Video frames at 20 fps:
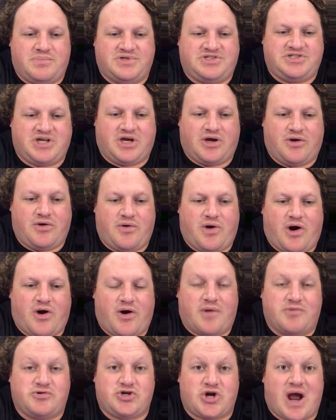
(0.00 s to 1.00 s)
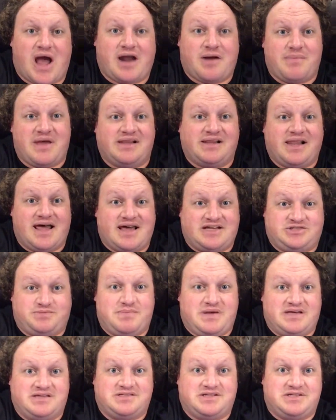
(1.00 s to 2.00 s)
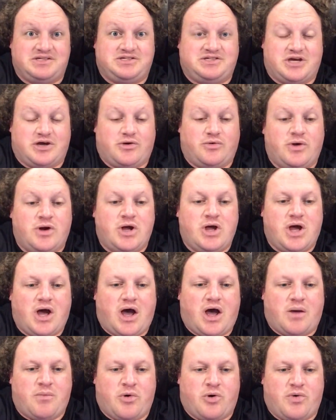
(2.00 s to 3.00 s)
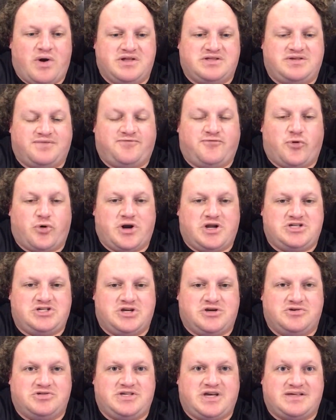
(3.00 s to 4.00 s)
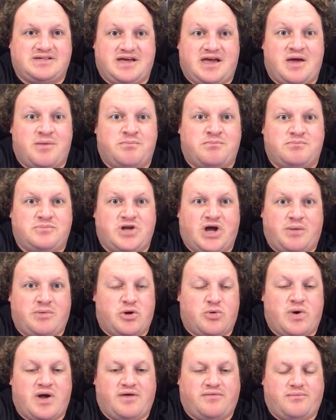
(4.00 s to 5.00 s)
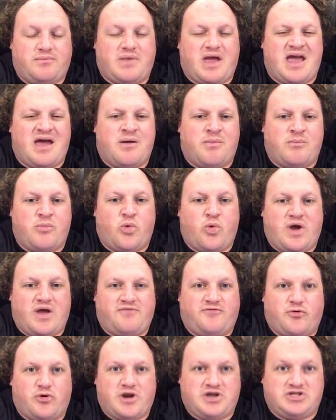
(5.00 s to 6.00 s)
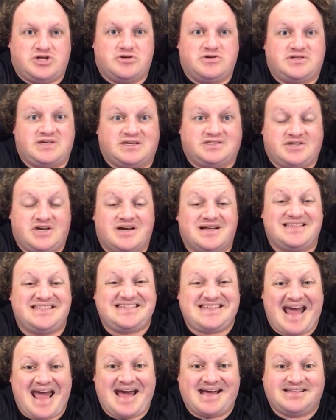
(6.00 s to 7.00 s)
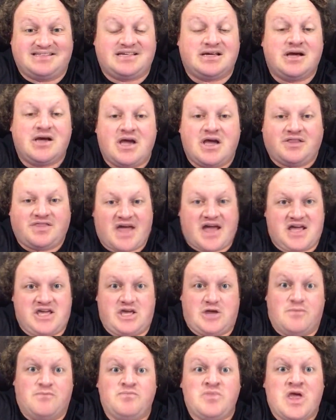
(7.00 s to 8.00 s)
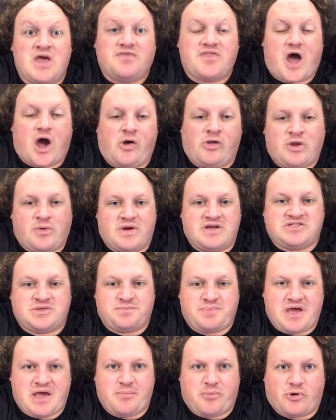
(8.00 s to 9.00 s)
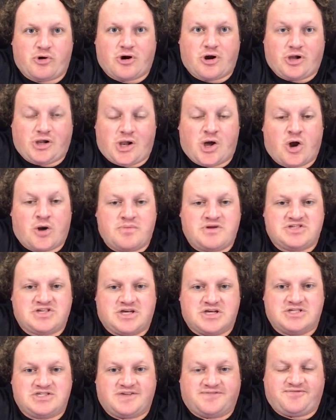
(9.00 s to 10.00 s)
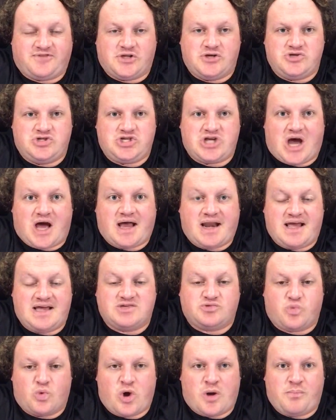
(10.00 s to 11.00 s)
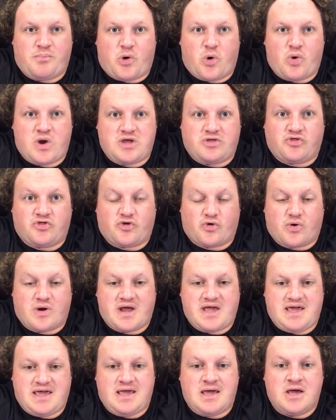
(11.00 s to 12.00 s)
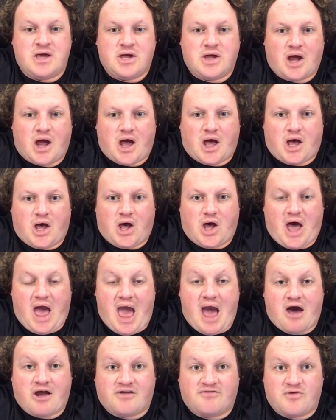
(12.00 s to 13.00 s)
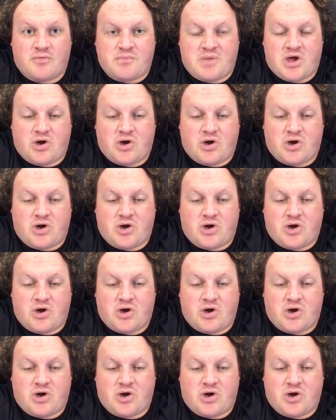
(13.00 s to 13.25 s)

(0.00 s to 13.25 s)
I'm trying to be less busy. So Wit42 says Wit42 says good stats. Thank you. The only reason people are alarmed is because the flu shot is 1.3 out of a